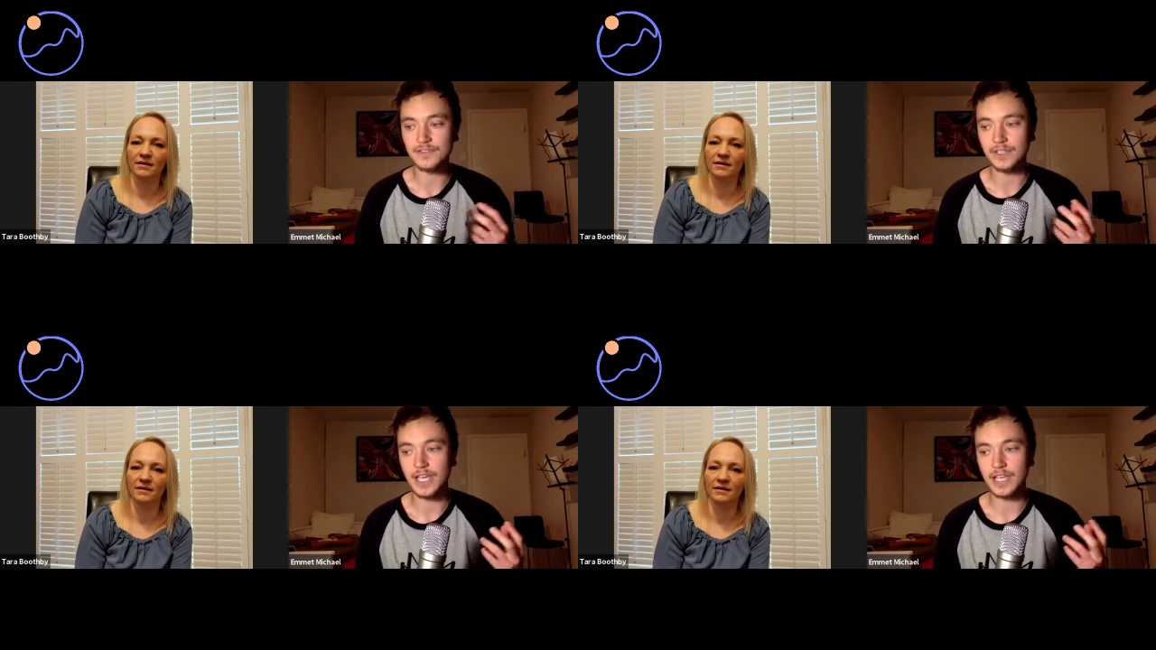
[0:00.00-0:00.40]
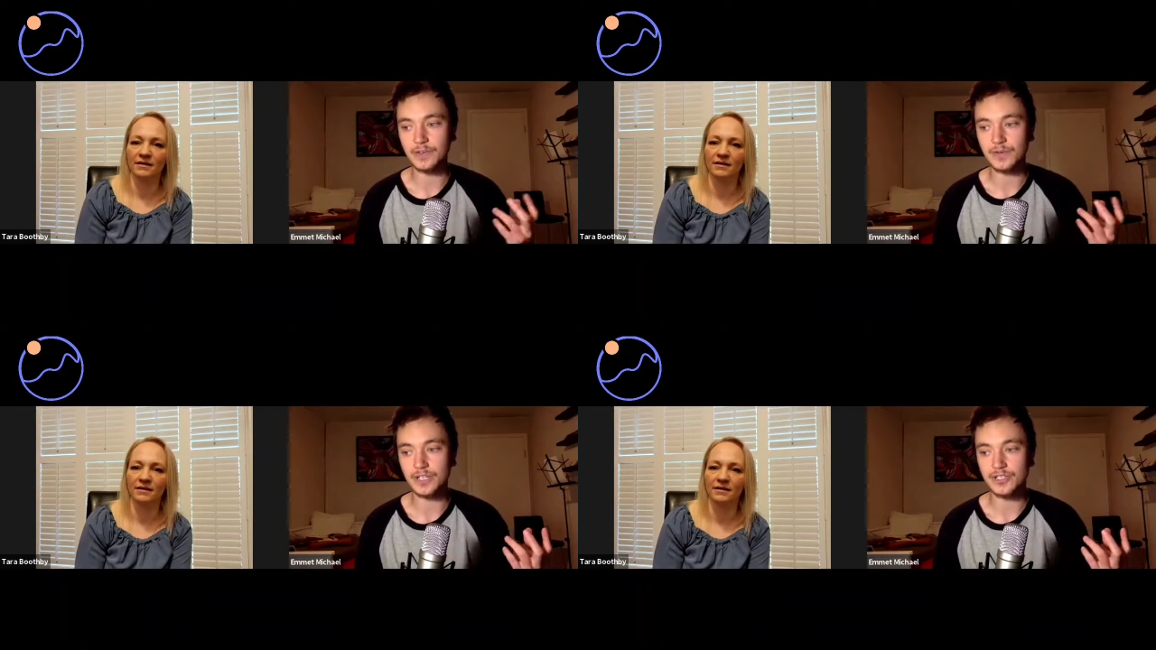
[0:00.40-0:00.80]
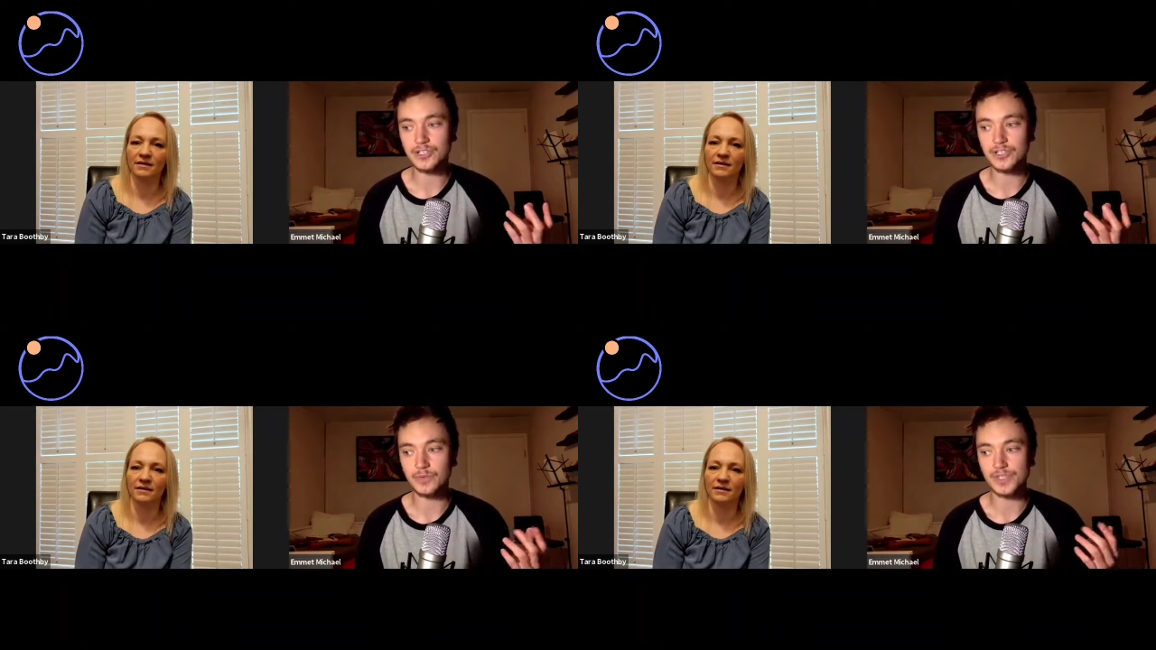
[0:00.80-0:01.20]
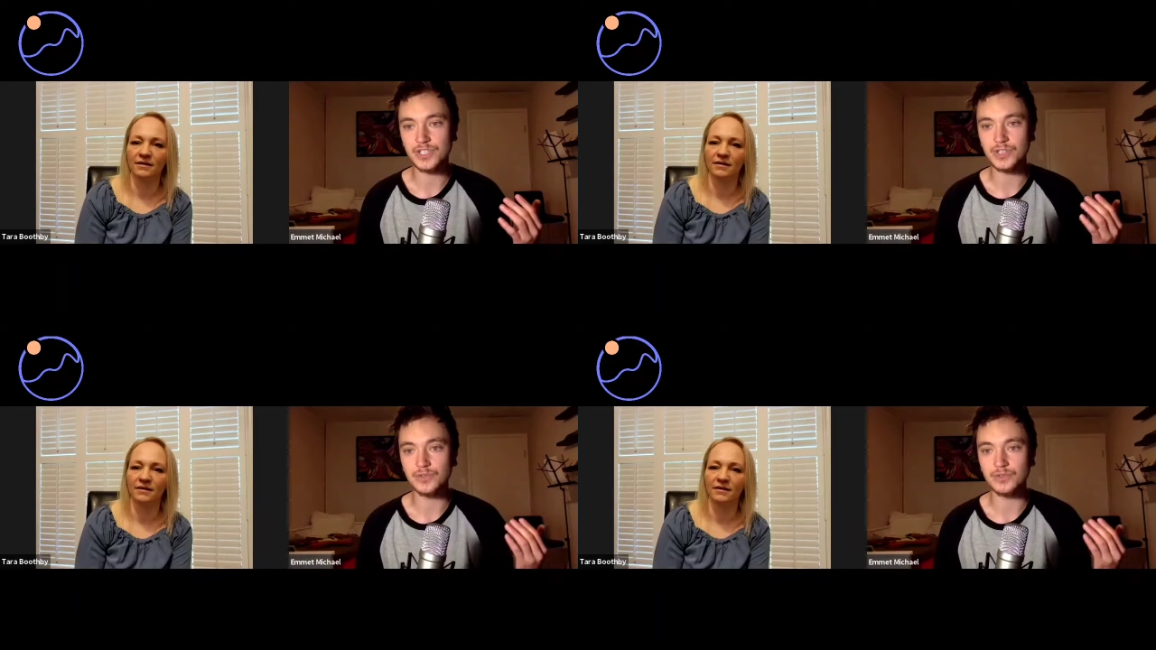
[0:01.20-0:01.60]
Speaker 1: of the language that was
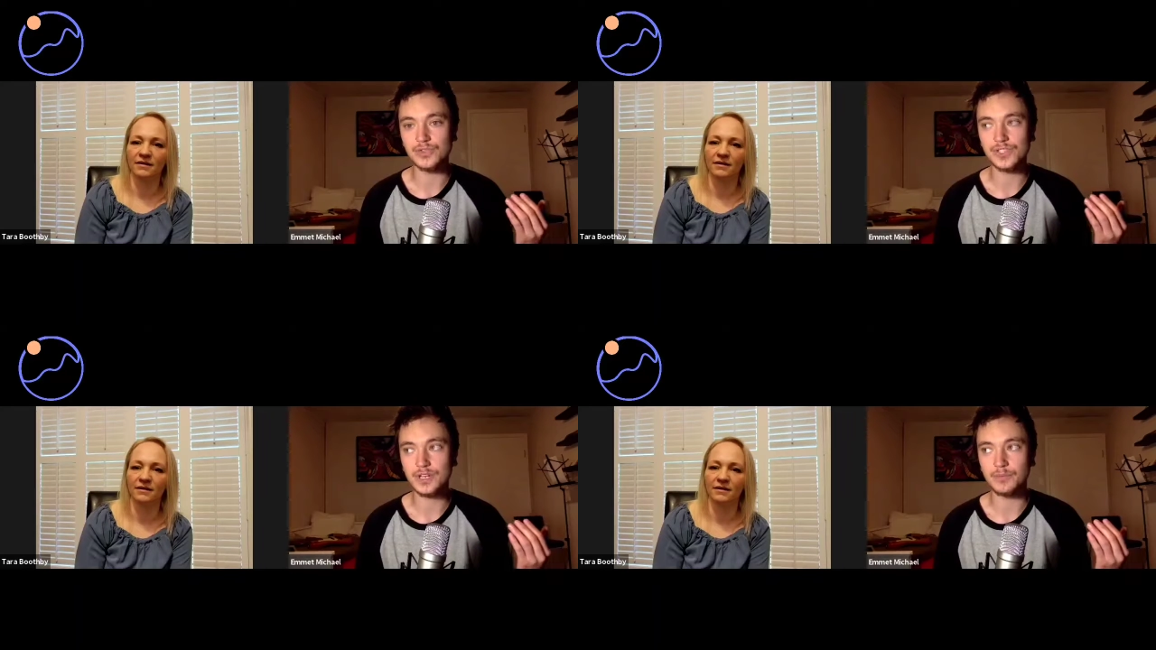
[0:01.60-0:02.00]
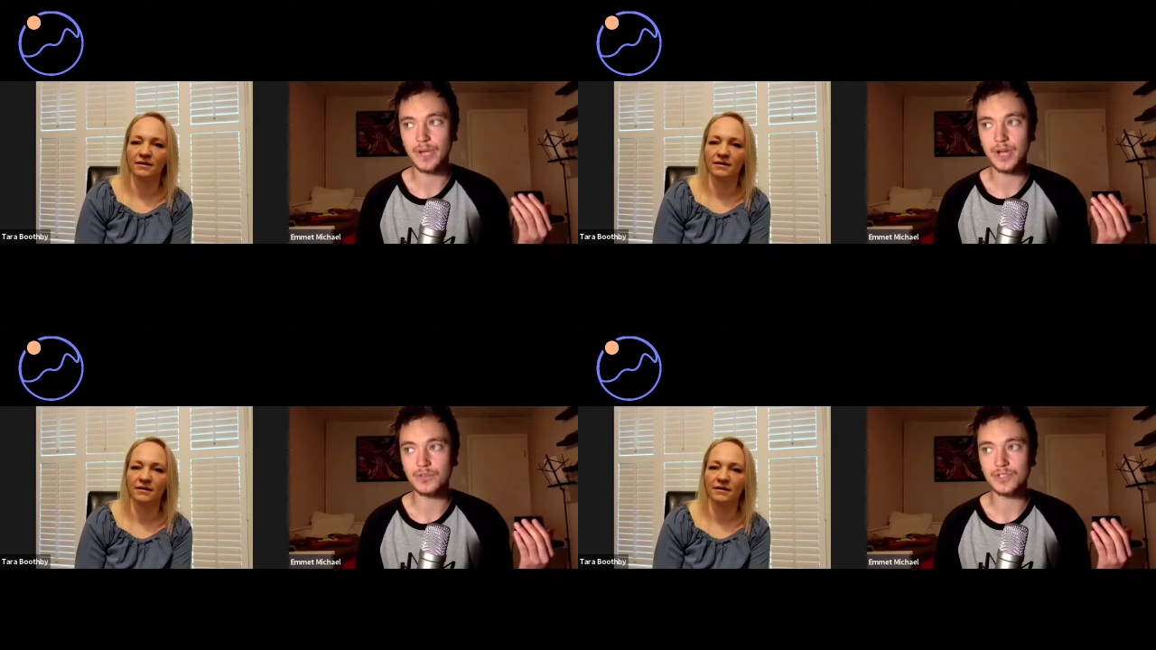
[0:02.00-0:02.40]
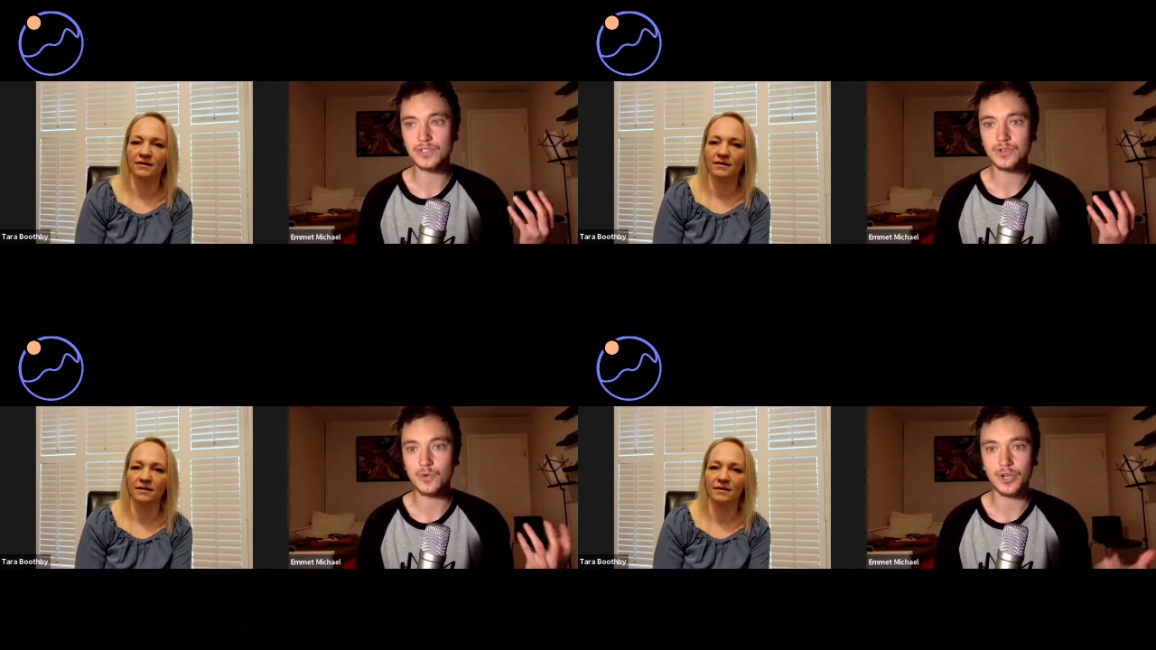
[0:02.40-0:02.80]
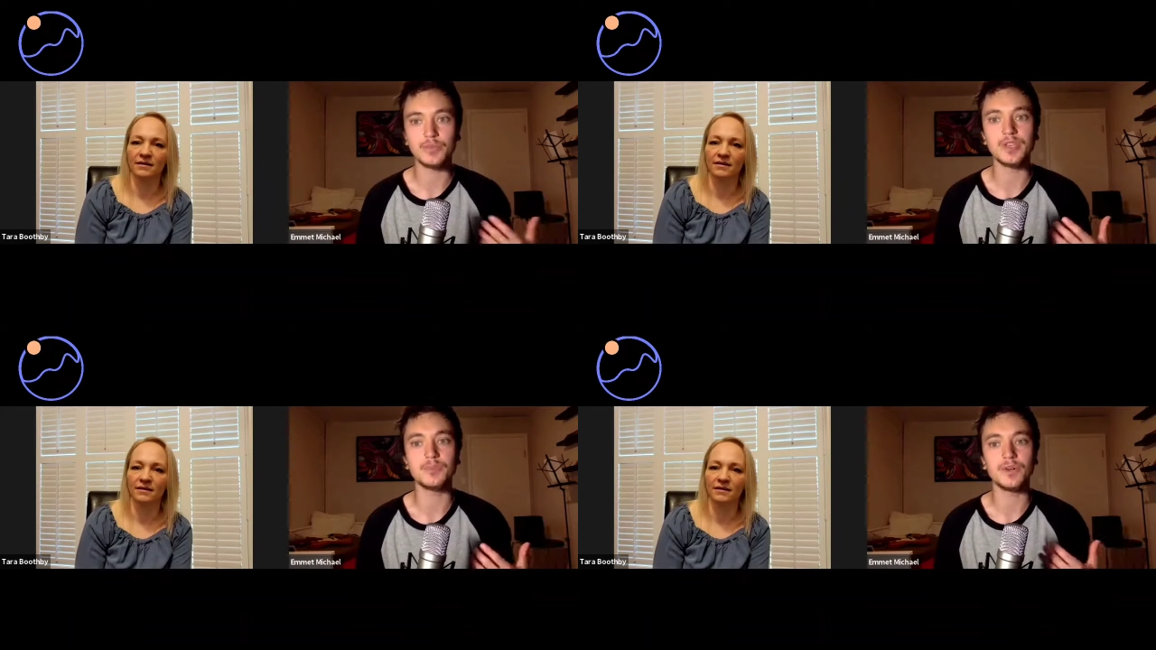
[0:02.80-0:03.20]
used about queer
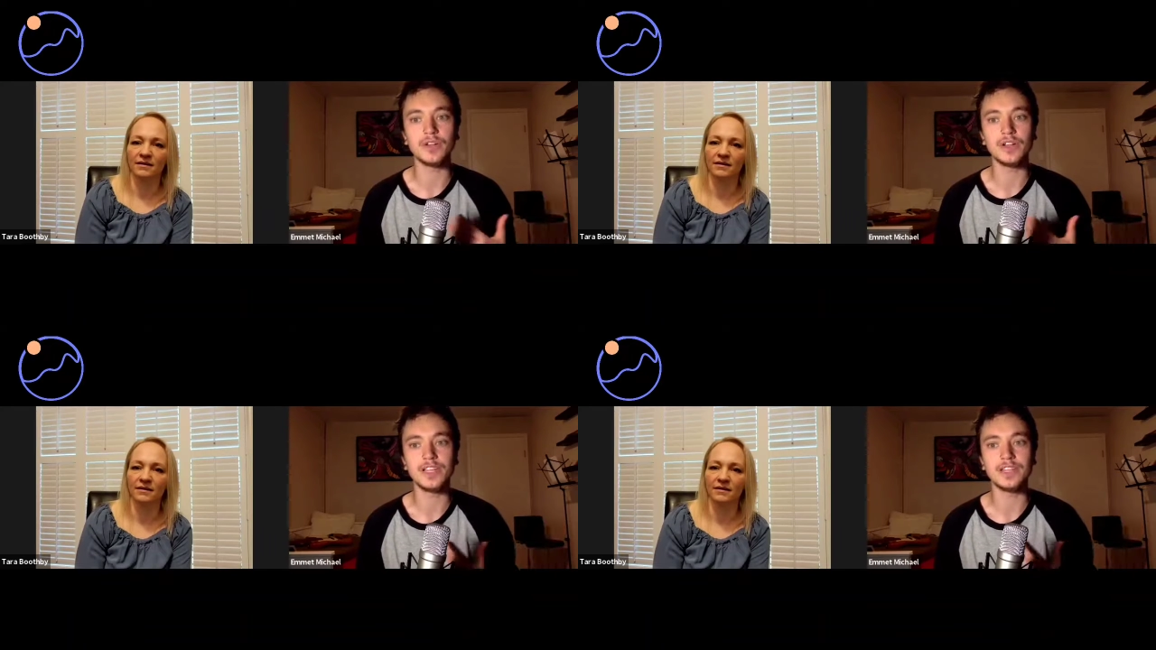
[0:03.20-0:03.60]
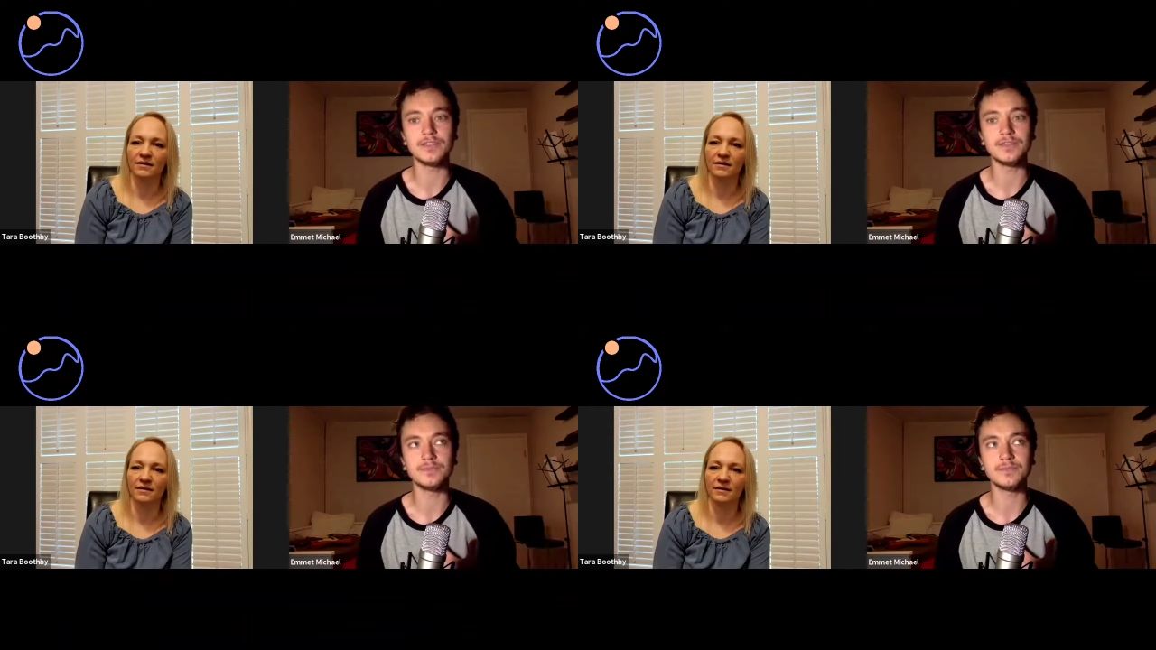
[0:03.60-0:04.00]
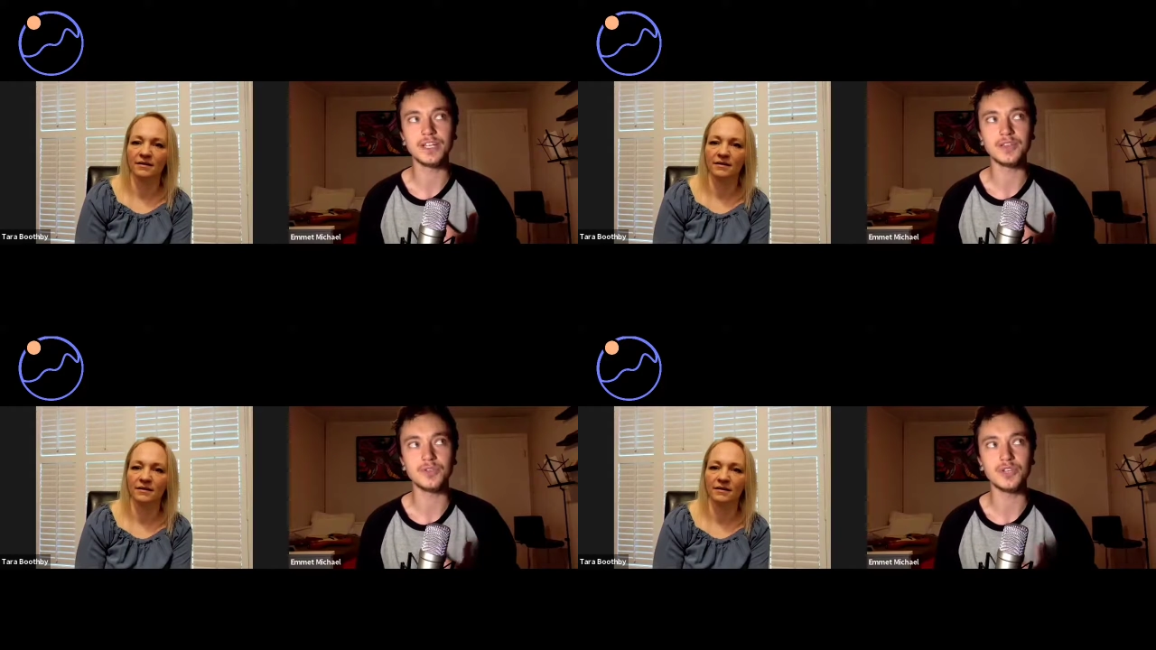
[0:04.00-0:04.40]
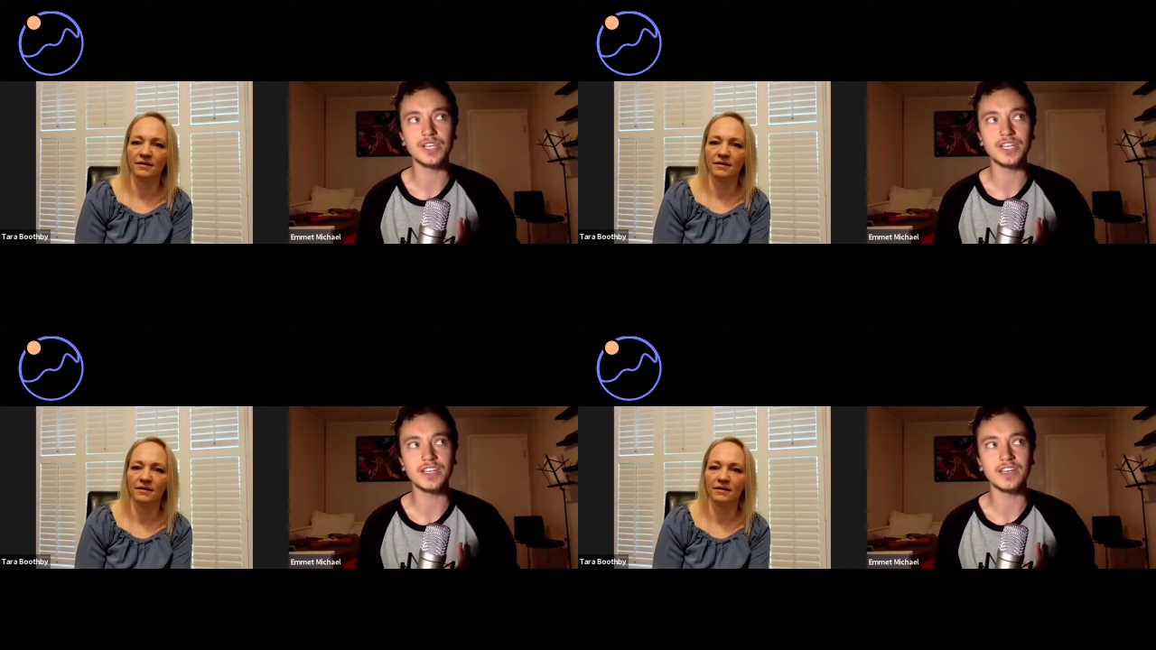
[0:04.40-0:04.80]
people in my
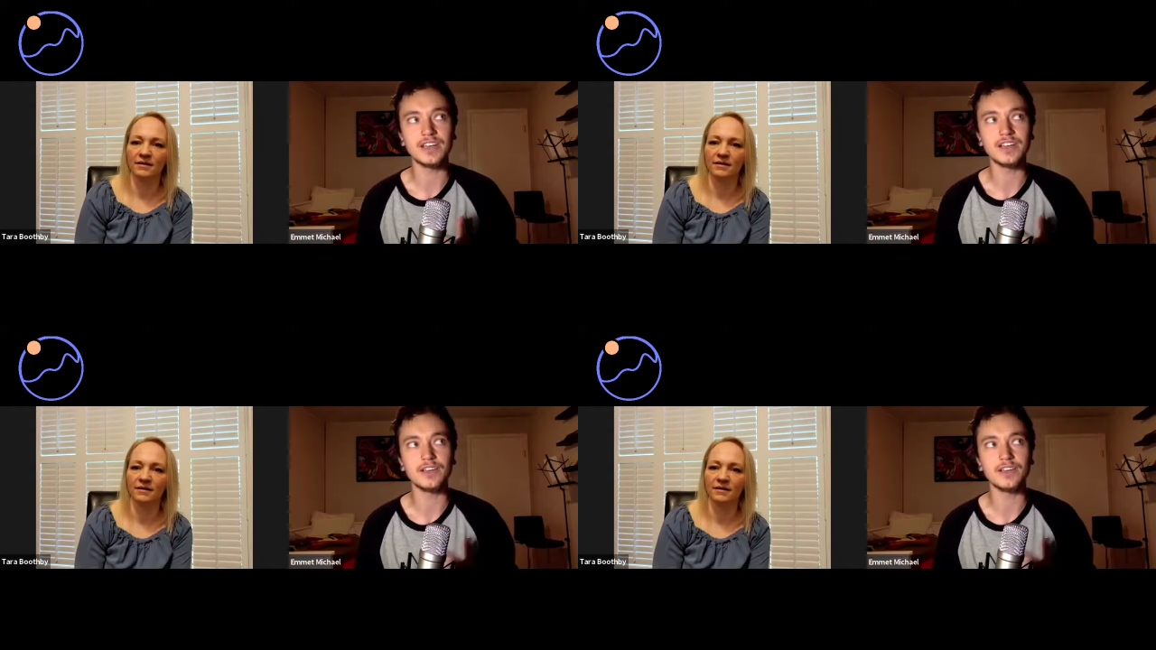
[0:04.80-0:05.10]
community,